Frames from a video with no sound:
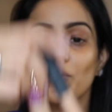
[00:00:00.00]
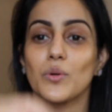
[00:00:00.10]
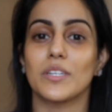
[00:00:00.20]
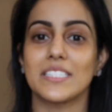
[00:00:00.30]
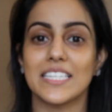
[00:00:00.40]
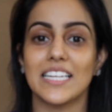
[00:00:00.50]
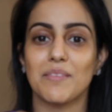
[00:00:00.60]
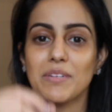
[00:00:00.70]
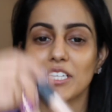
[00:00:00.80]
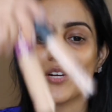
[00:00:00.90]
For concealer,
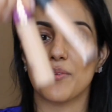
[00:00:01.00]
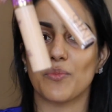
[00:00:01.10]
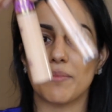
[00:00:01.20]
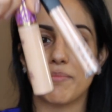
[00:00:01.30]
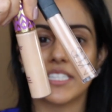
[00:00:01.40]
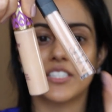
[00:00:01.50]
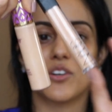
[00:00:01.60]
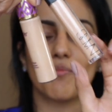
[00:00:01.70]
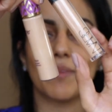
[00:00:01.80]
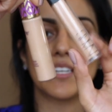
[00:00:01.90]
I'm going to go in with a mix
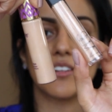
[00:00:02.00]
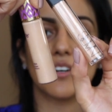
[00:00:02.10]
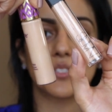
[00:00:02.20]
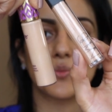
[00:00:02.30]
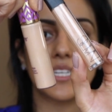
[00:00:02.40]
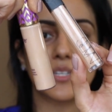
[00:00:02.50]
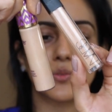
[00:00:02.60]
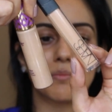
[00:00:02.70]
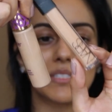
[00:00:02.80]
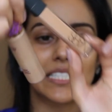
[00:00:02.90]
of my NARS Radiant
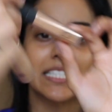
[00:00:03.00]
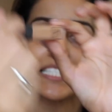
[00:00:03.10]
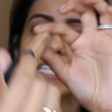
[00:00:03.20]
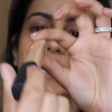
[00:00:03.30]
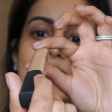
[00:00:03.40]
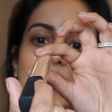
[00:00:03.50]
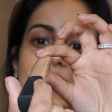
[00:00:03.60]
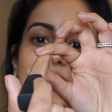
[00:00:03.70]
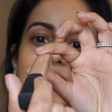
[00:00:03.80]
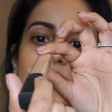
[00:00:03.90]
Creamy Concealer
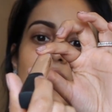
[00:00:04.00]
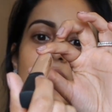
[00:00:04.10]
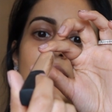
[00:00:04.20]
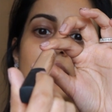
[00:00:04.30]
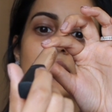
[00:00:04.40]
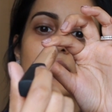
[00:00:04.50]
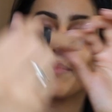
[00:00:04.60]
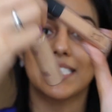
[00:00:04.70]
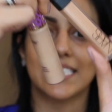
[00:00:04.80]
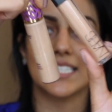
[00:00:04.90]
in the colour
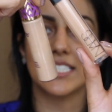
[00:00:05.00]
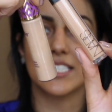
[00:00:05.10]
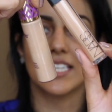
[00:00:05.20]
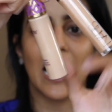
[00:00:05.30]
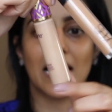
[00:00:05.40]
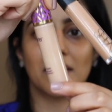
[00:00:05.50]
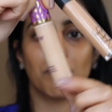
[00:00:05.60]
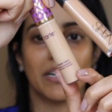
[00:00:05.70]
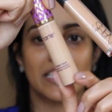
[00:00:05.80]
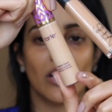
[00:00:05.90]
Biscuit
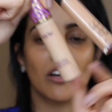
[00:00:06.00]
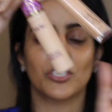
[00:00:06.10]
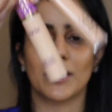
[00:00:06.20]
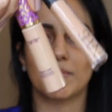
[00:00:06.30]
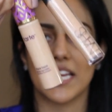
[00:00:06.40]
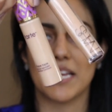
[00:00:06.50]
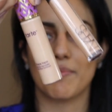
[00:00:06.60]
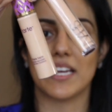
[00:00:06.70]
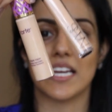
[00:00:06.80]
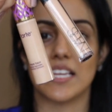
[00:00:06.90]
and my Tarte Shape
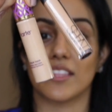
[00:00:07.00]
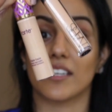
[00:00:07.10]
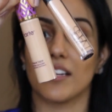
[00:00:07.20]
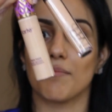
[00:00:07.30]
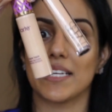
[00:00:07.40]
Tape in the colour